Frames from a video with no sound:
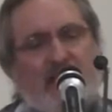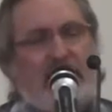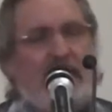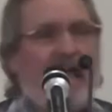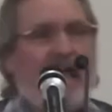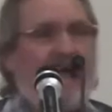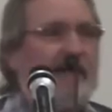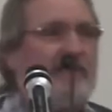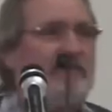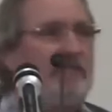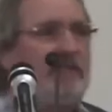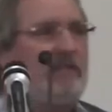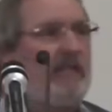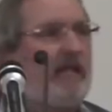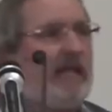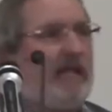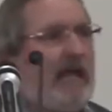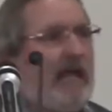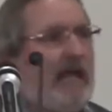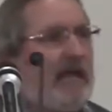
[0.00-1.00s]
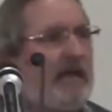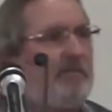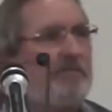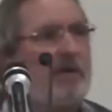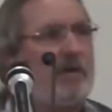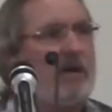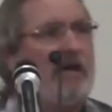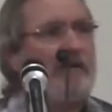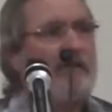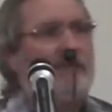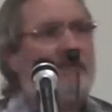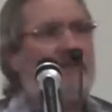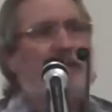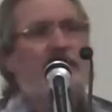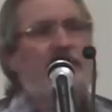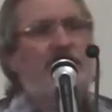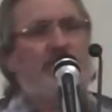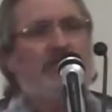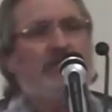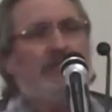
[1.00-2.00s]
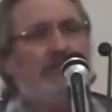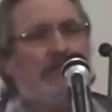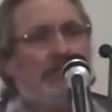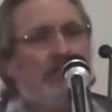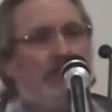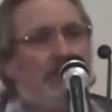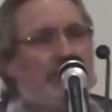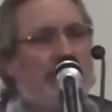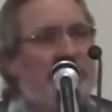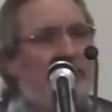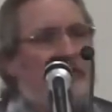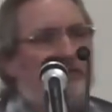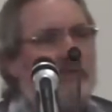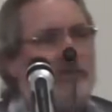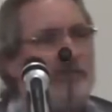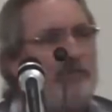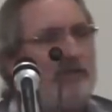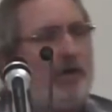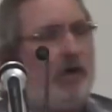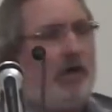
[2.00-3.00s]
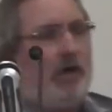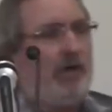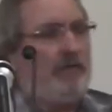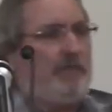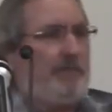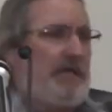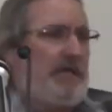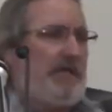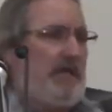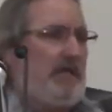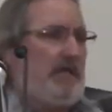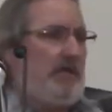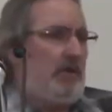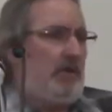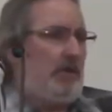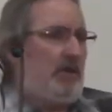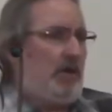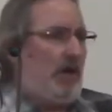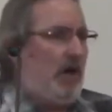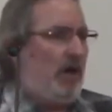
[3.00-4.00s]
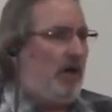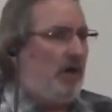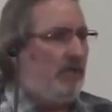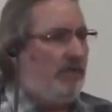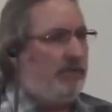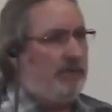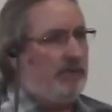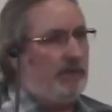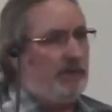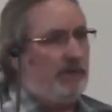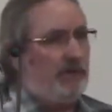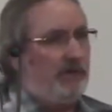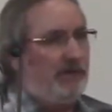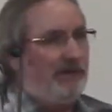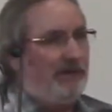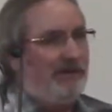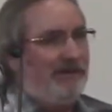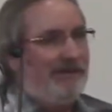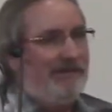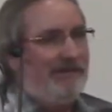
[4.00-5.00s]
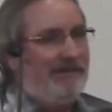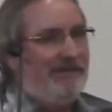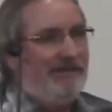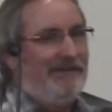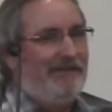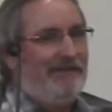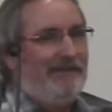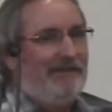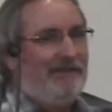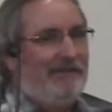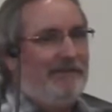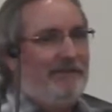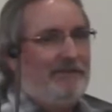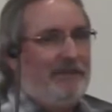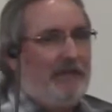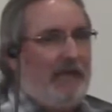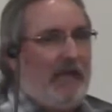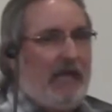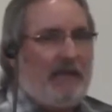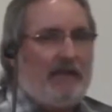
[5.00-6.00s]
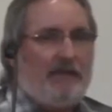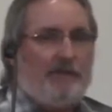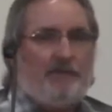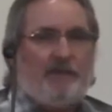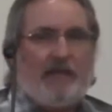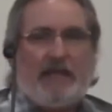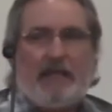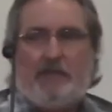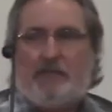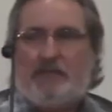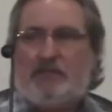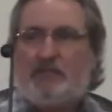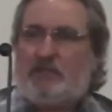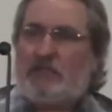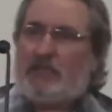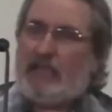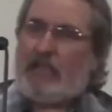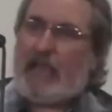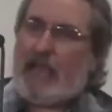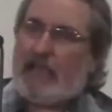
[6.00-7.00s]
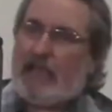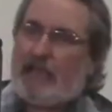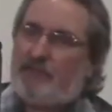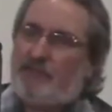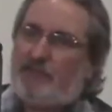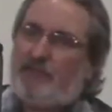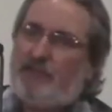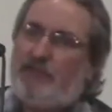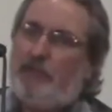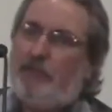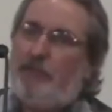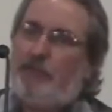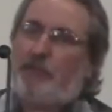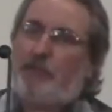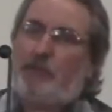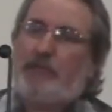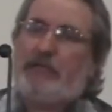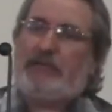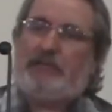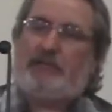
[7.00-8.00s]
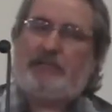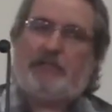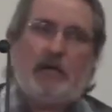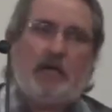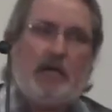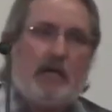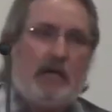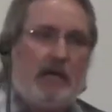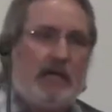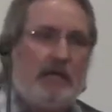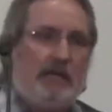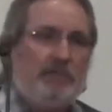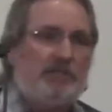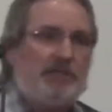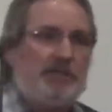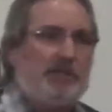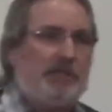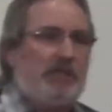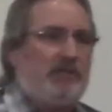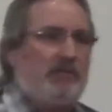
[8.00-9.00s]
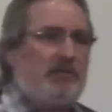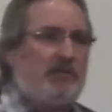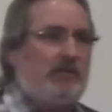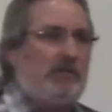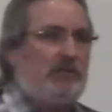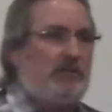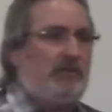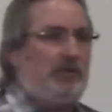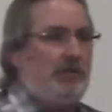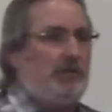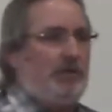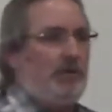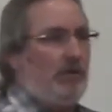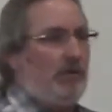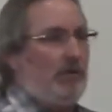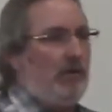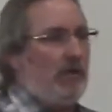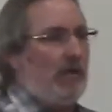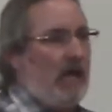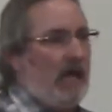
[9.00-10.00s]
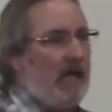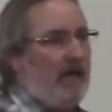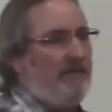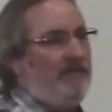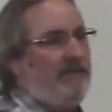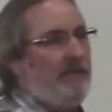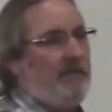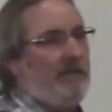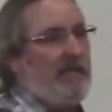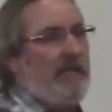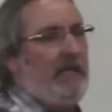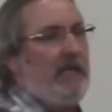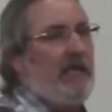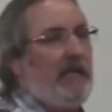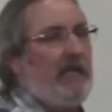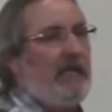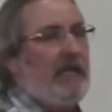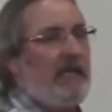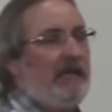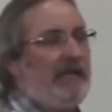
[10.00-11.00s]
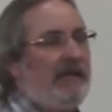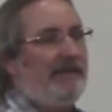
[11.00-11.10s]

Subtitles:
after they had breakfast, Jesus calls Peter over and famously asks him three times, "Jesus, do you love me?"